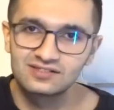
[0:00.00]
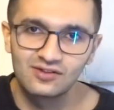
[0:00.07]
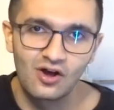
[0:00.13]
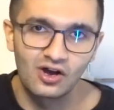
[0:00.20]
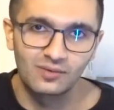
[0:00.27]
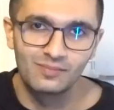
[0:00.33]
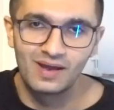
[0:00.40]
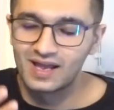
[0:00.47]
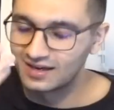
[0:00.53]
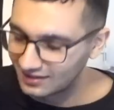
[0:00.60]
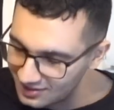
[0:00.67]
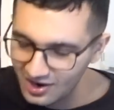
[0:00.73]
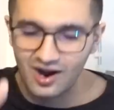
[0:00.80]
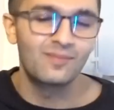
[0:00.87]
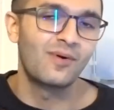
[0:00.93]
stock, man,
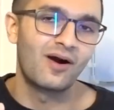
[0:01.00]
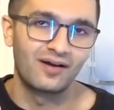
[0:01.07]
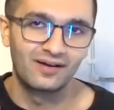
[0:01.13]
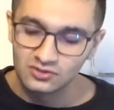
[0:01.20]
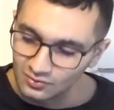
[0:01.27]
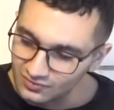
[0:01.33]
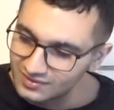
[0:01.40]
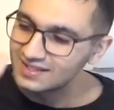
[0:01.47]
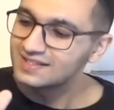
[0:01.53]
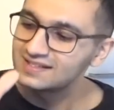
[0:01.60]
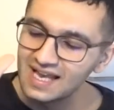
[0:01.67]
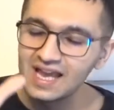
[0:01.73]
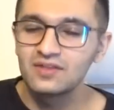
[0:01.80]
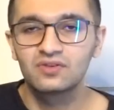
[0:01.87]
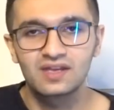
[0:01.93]
come on. So this
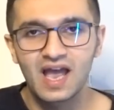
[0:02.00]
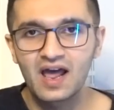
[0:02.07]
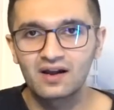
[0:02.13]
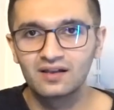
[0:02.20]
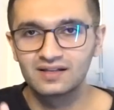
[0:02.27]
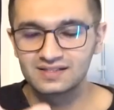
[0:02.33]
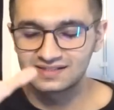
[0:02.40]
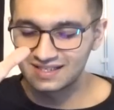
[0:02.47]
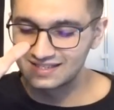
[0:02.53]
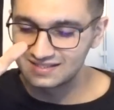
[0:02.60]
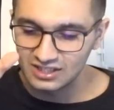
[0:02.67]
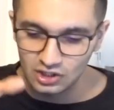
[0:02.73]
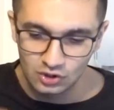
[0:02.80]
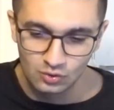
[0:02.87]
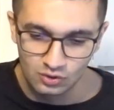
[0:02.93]
eighth catalyst is a
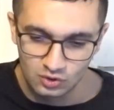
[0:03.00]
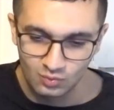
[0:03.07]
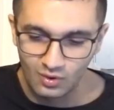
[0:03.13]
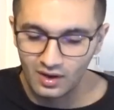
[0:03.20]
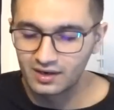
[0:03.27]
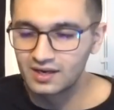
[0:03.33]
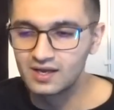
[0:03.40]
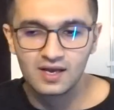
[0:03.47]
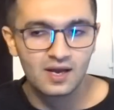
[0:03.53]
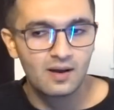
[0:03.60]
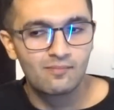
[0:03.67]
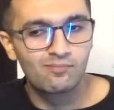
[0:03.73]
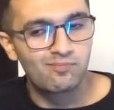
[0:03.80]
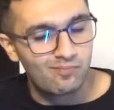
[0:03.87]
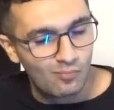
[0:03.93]
huge one.
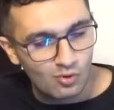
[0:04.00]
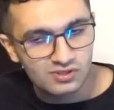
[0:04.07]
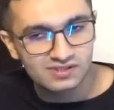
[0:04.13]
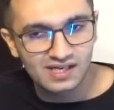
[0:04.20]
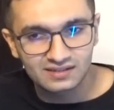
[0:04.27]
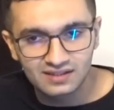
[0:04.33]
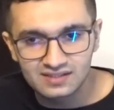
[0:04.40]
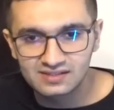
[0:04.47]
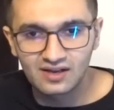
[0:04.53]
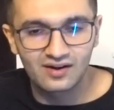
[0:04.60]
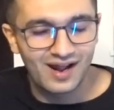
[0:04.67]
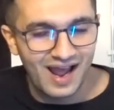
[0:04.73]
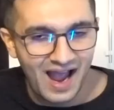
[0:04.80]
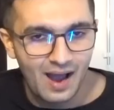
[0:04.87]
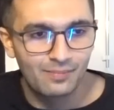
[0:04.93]
Most likely it's gonna
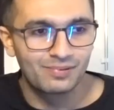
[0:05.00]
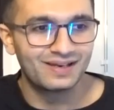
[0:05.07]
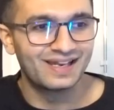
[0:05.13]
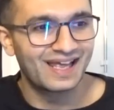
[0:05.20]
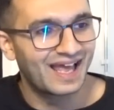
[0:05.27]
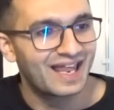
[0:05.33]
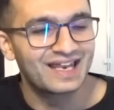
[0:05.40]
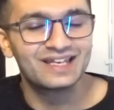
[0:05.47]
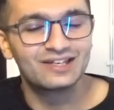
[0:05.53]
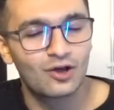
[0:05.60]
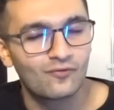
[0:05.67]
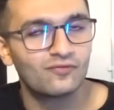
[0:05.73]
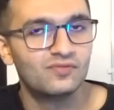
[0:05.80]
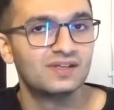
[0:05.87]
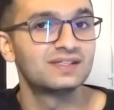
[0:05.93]
happen end
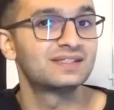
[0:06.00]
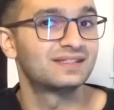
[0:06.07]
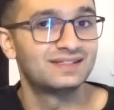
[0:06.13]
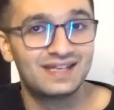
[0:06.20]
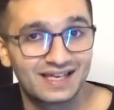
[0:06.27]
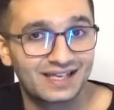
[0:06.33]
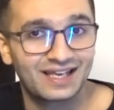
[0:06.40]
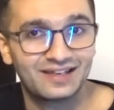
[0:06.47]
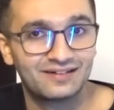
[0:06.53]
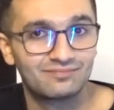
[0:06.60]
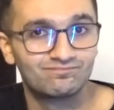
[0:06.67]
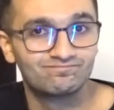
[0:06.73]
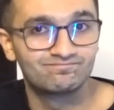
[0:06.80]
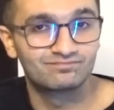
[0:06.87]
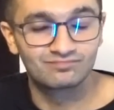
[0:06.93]
of this decade.
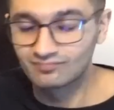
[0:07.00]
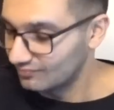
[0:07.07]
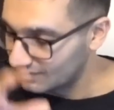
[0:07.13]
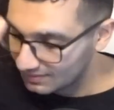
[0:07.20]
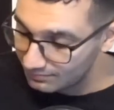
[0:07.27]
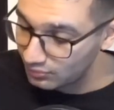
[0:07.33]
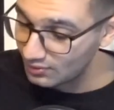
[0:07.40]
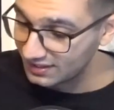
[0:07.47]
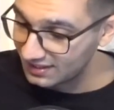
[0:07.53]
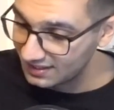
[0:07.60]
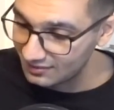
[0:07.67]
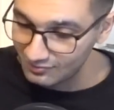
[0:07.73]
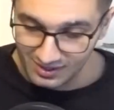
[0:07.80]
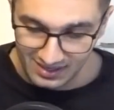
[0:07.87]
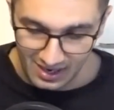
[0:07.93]
Putting it
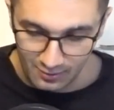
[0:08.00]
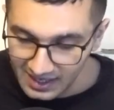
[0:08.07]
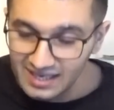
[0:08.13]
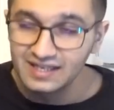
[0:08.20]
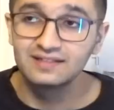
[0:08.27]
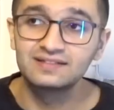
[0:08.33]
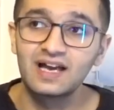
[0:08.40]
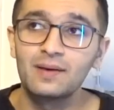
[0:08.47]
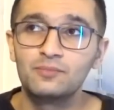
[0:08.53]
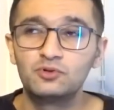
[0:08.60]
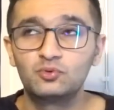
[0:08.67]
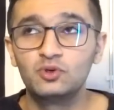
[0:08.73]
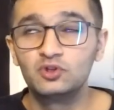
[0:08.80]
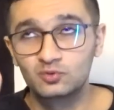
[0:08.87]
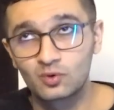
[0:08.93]
in right now. Any time
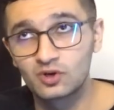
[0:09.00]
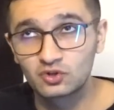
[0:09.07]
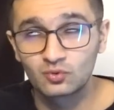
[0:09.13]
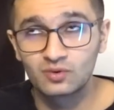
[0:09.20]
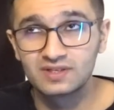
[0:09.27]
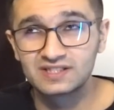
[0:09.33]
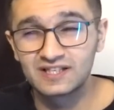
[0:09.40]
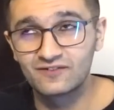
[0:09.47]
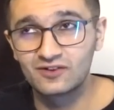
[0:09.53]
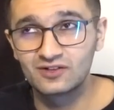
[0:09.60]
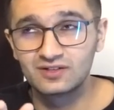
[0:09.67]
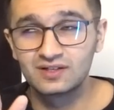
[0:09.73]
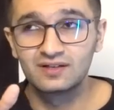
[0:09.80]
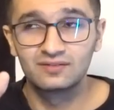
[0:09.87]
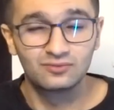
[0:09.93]
between
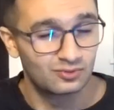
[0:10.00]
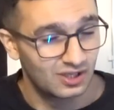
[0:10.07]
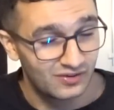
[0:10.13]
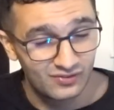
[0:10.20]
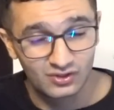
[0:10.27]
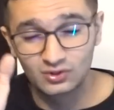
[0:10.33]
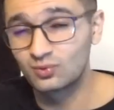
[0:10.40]
2027 to even